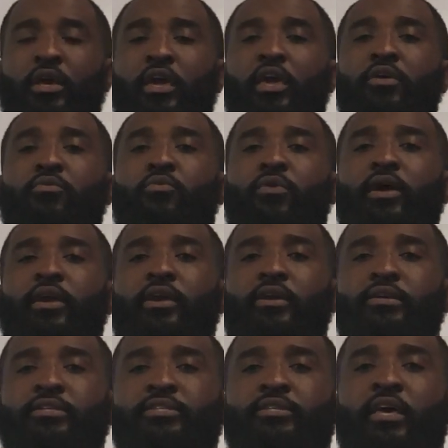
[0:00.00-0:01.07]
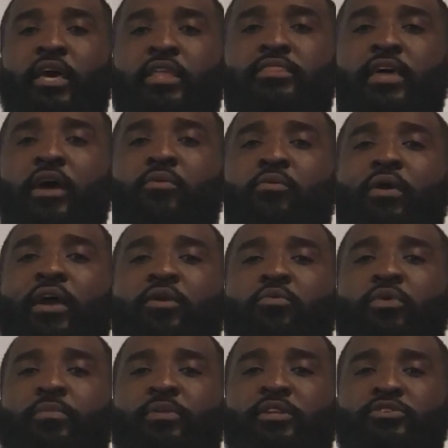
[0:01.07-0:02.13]
in ways that white
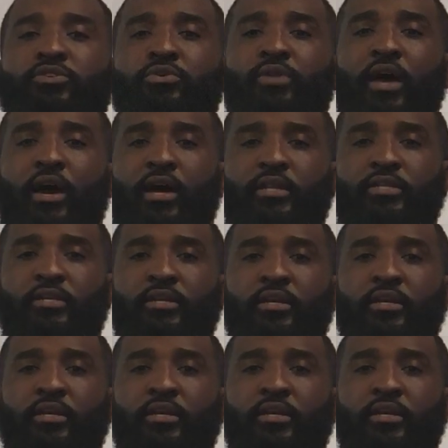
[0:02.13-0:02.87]
women do not.